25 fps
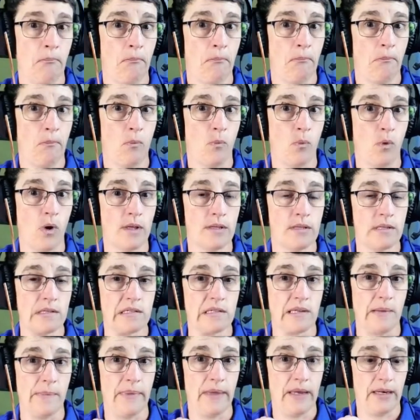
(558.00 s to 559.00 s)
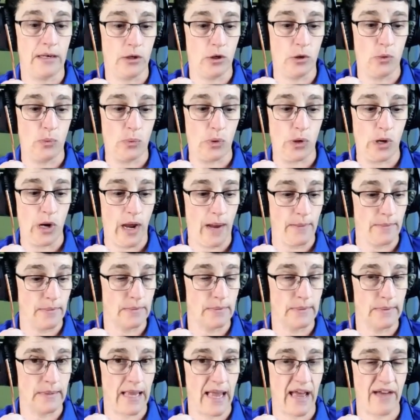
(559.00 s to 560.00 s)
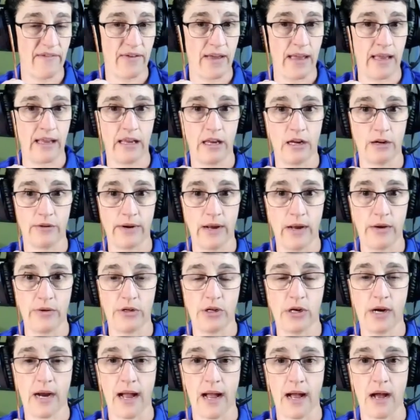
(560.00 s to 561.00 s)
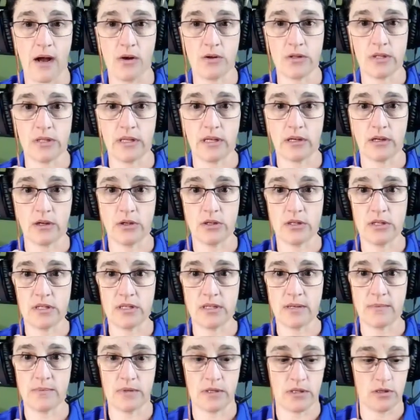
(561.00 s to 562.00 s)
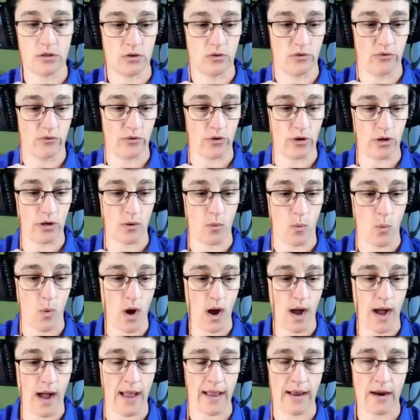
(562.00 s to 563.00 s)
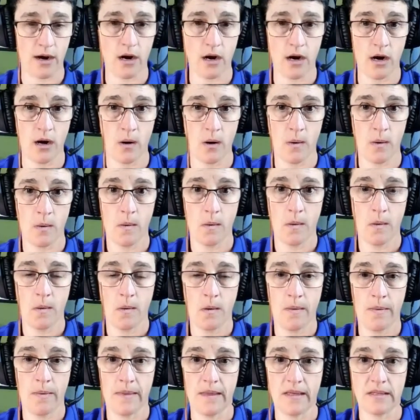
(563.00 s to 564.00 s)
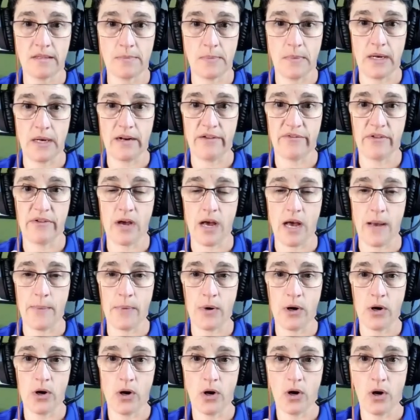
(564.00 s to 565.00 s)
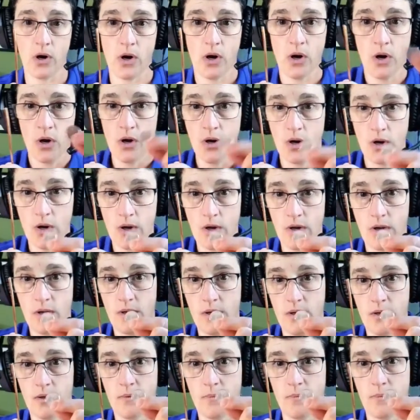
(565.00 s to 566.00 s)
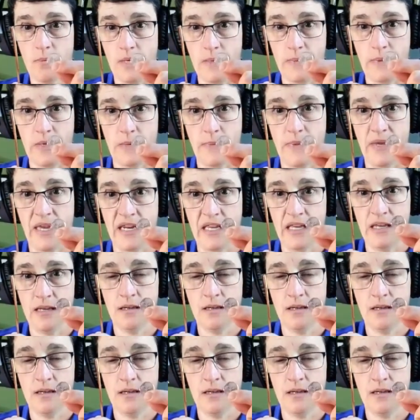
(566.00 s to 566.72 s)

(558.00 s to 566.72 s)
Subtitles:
What's something you probably have hanging around your house that could substitute for a wire that's made of copper? Maybe a penny.